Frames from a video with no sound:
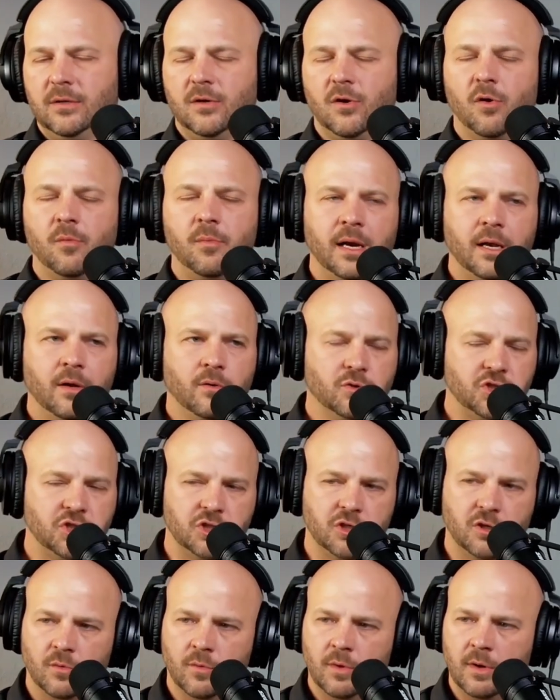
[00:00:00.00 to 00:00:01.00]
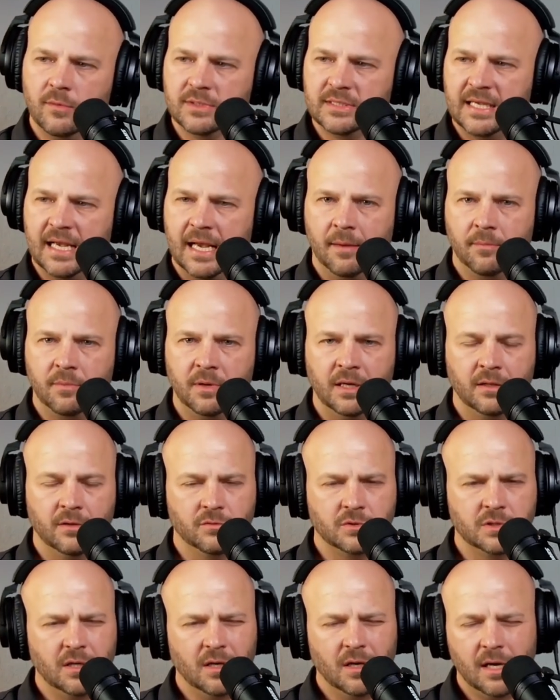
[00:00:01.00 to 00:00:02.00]
Nobody was sure what was
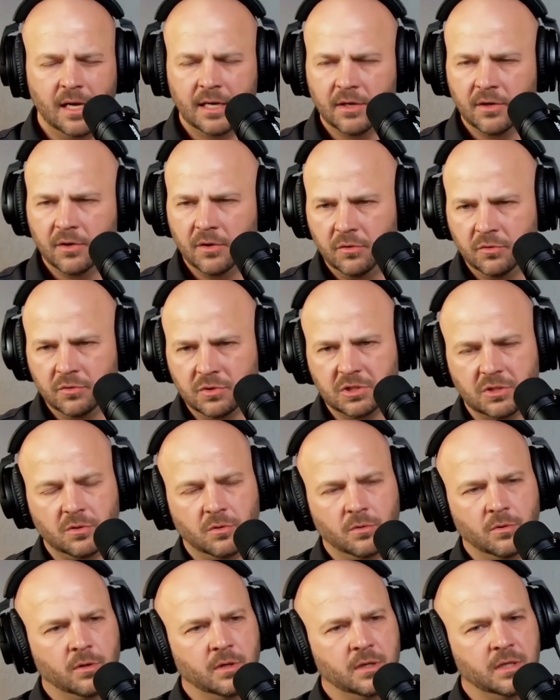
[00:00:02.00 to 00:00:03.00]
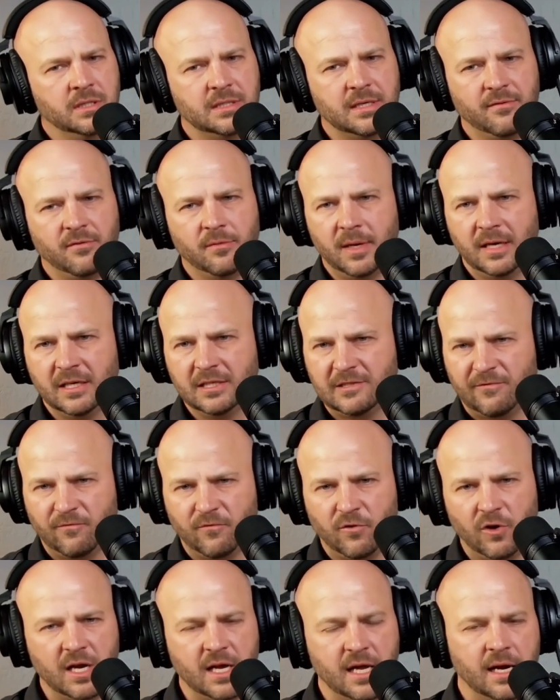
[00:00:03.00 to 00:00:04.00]
happening. There was a lot of news stories. Everybody's
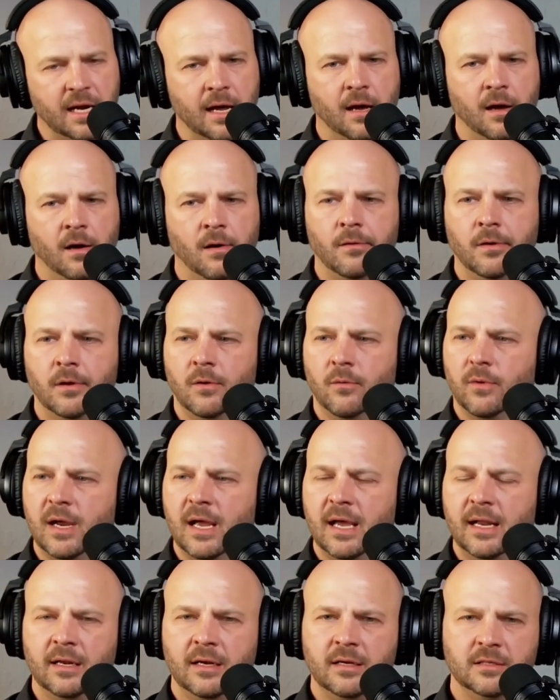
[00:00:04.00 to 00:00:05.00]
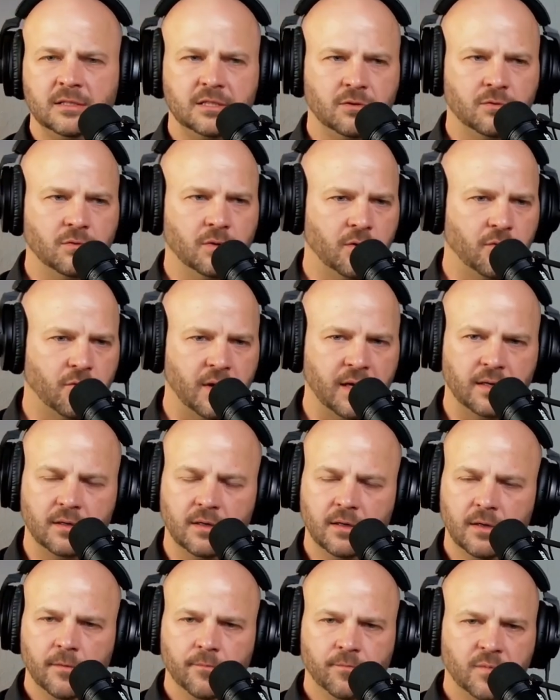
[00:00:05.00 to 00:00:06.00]
freaking out. We're headed into a
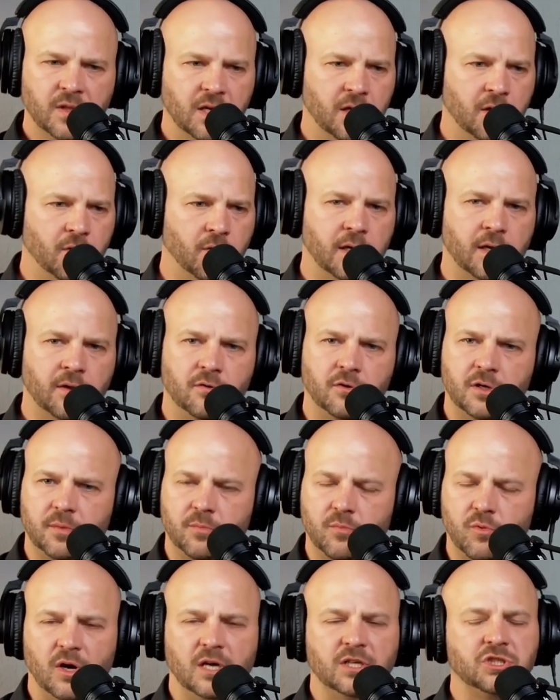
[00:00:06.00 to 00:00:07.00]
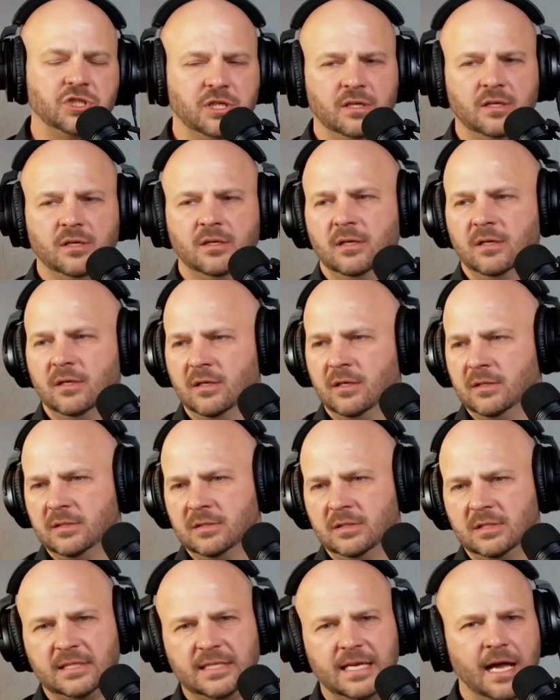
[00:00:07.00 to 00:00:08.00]
great, another depression
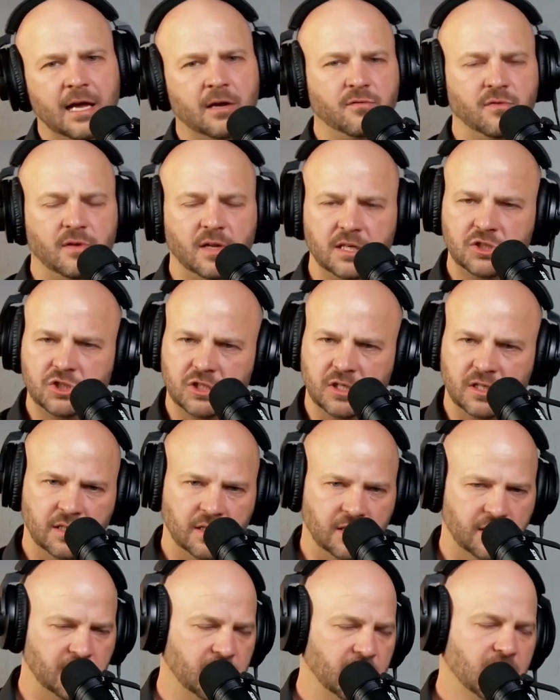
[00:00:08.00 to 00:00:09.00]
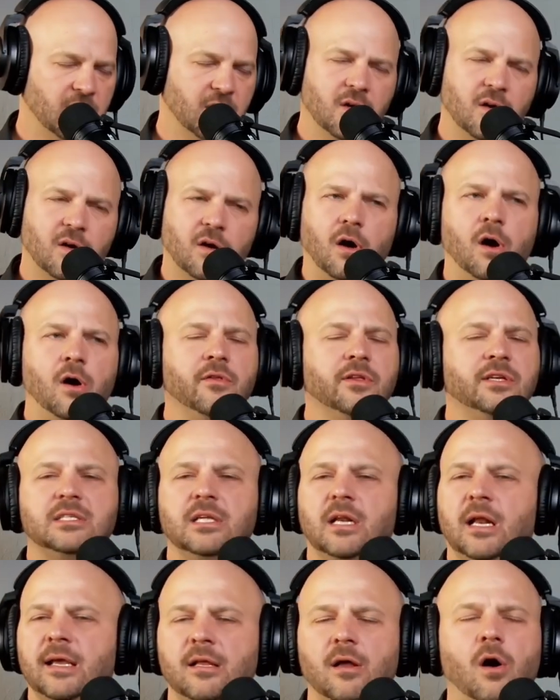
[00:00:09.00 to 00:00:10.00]
and stagflation, and all
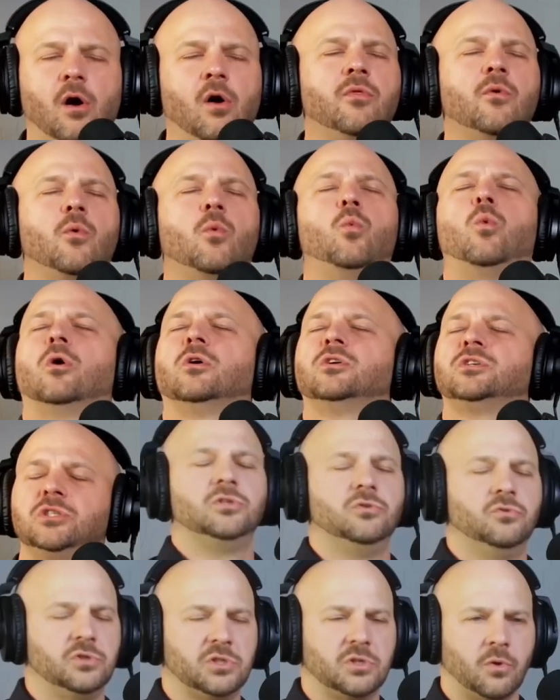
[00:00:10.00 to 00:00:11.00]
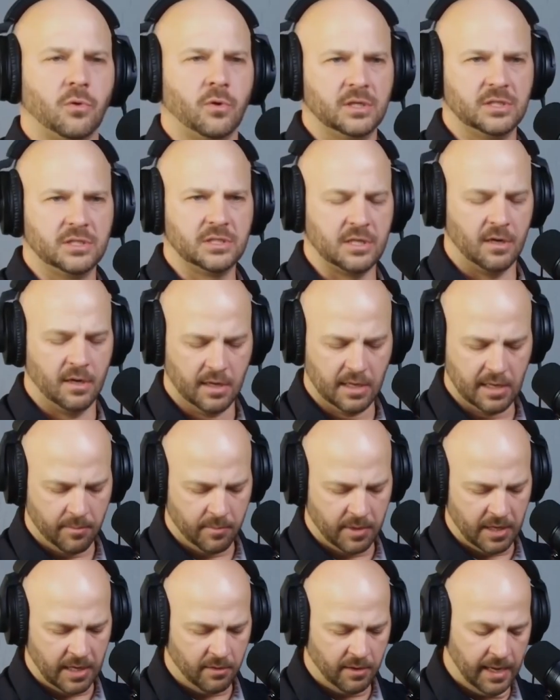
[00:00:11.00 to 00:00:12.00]
these, like, all the worst news stories started
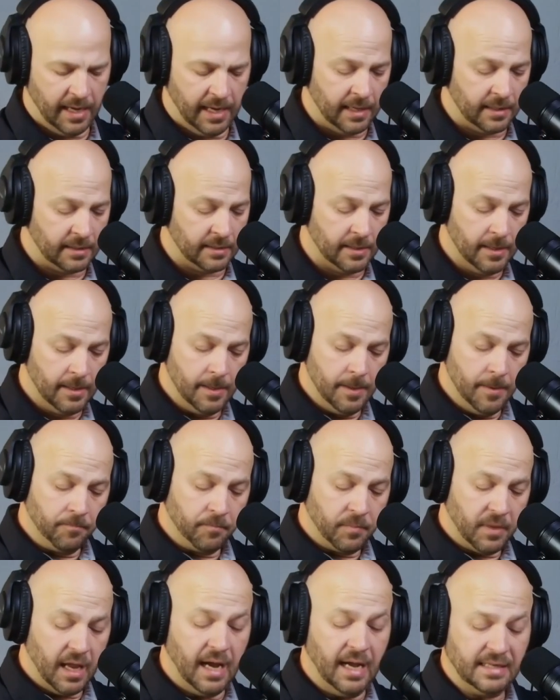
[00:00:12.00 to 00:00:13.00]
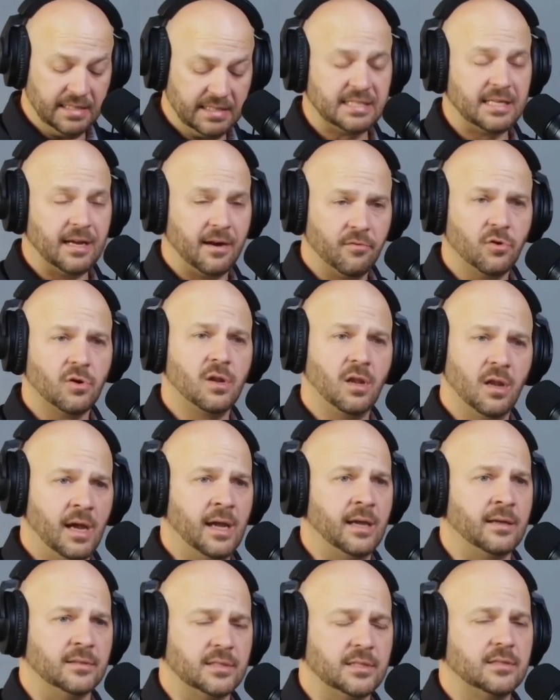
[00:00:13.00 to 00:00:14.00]
coming out. And I had several
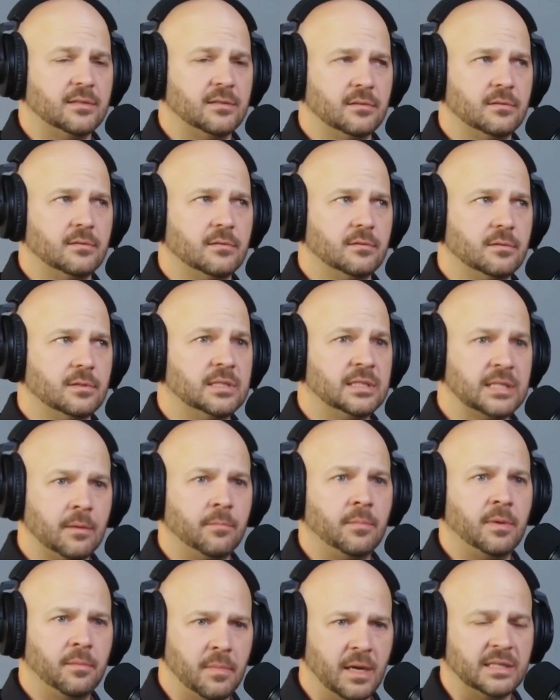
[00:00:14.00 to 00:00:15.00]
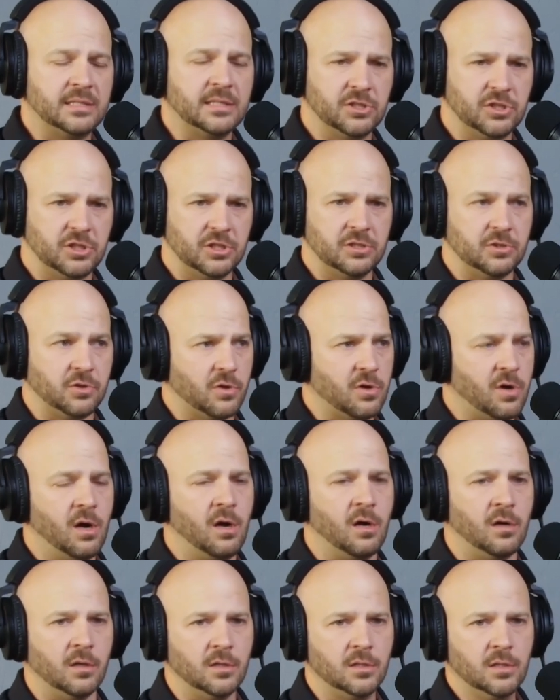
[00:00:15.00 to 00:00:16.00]
clients send me messages or
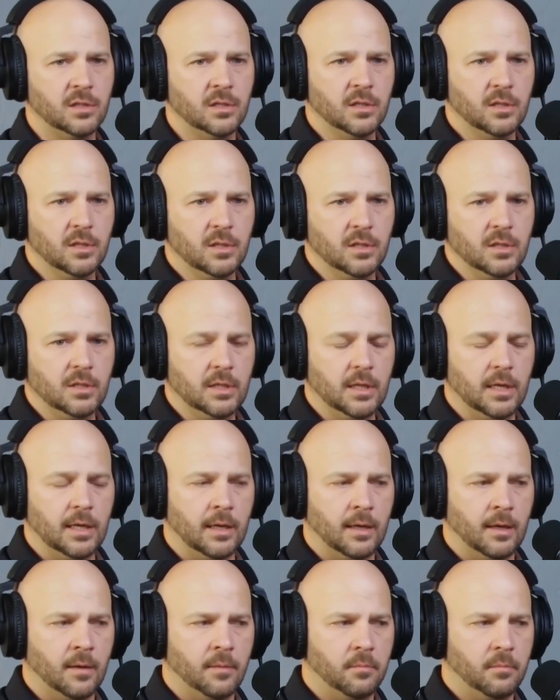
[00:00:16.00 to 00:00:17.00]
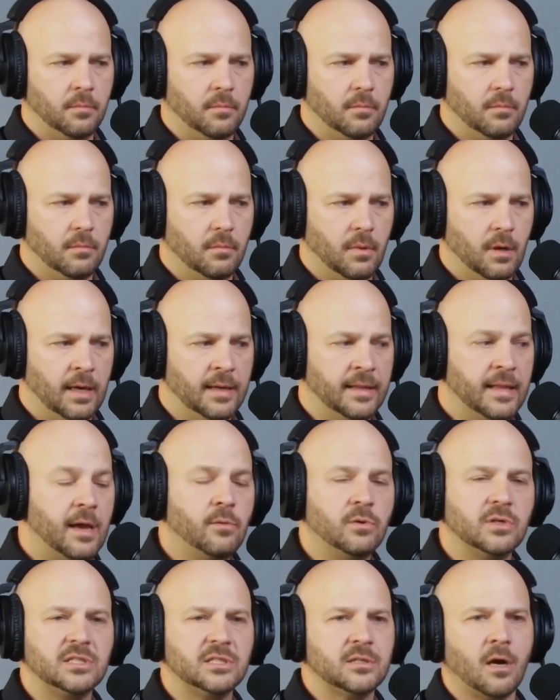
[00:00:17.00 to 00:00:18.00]
call. And
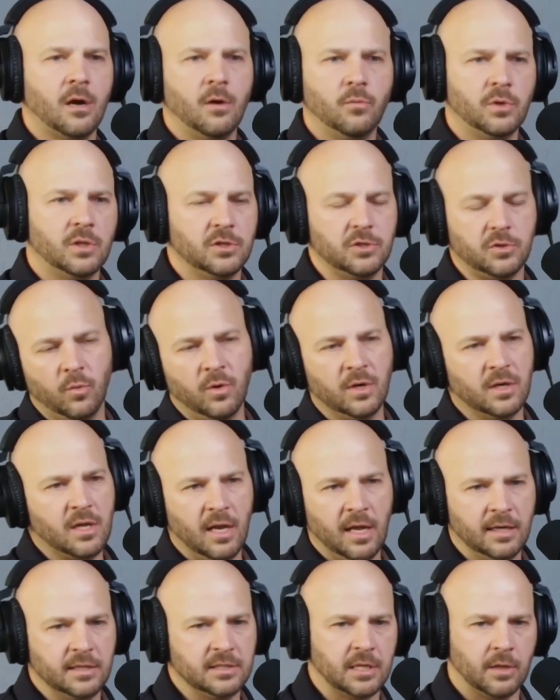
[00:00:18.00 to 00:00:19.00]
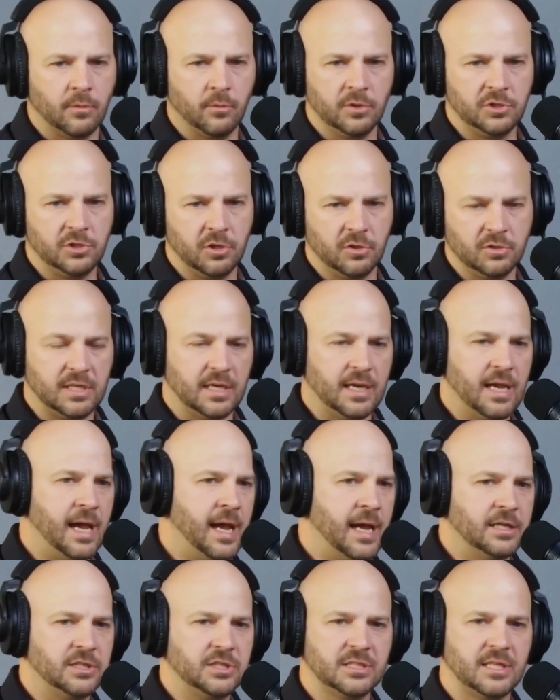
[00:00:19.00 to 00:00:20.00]
they would start with one client started with jokes like,
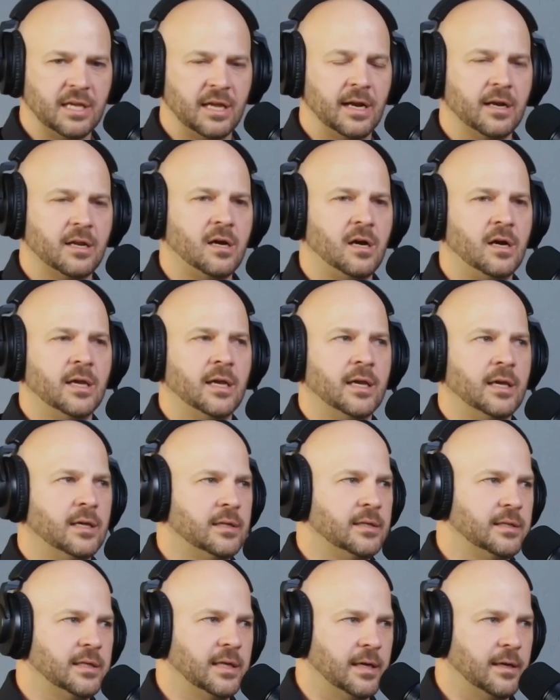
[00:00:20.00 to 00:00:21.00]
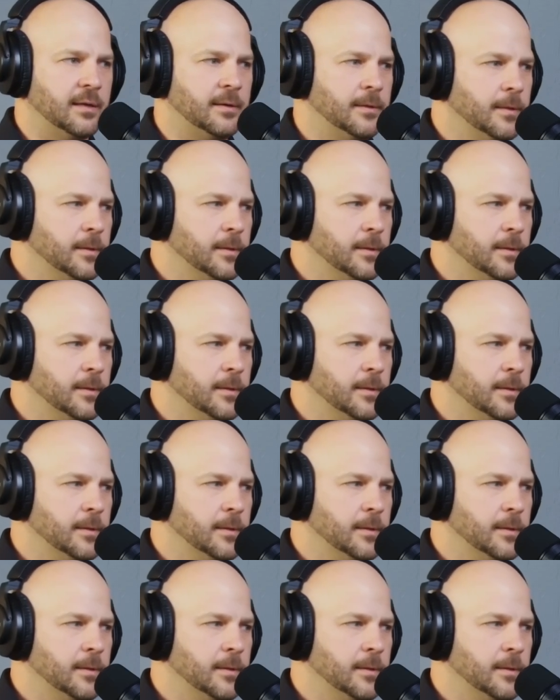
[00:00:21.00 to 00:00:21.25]
"Hey, I just thought I'd call you and